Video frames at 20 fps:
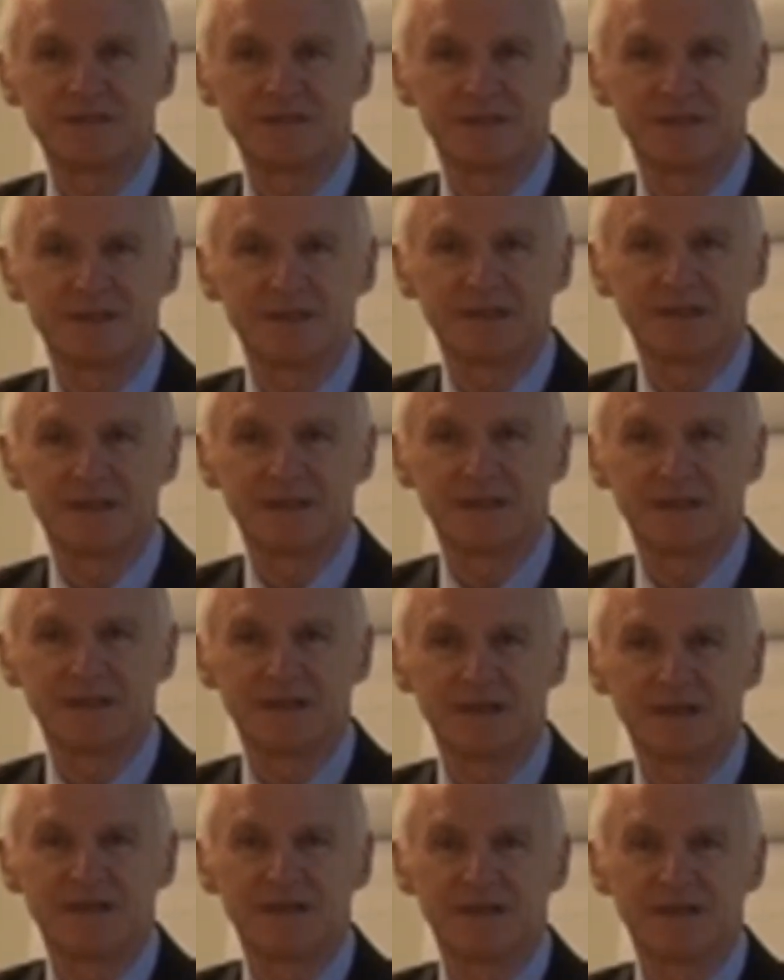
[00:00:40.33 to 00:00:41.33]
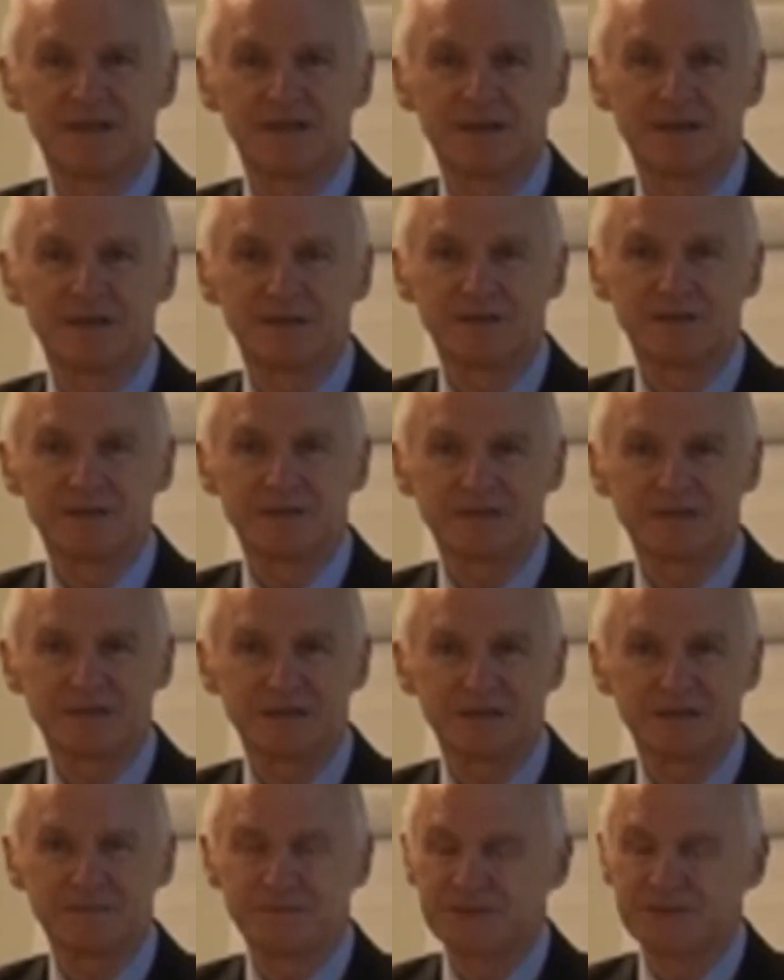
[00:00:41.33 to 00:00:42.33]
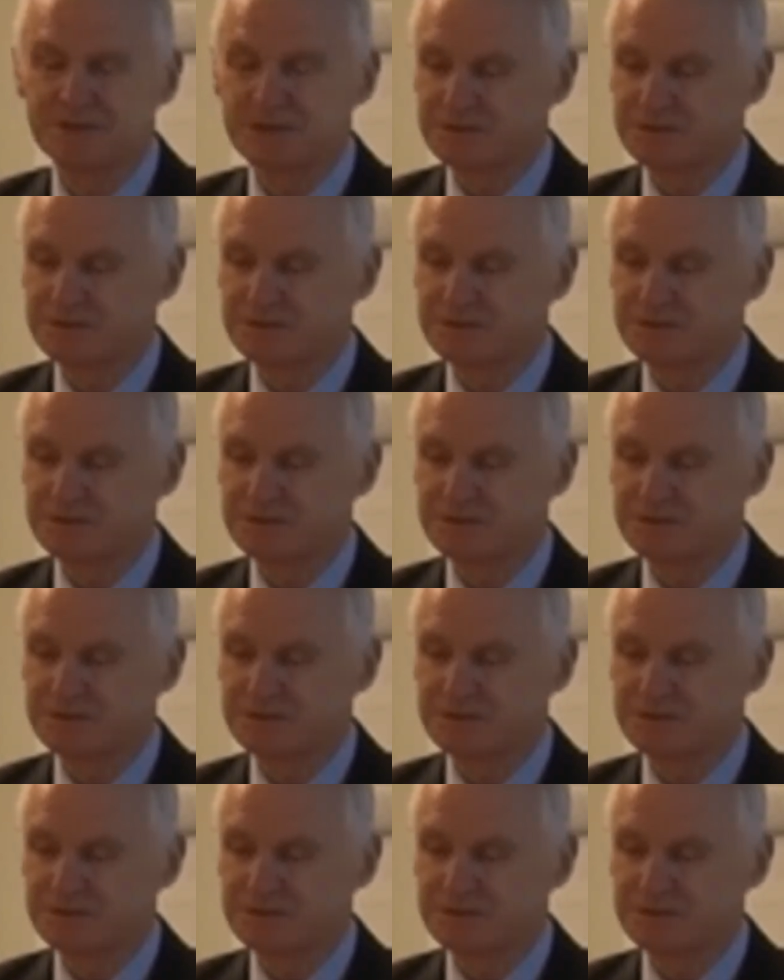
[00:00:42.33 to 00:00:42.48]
in the longer term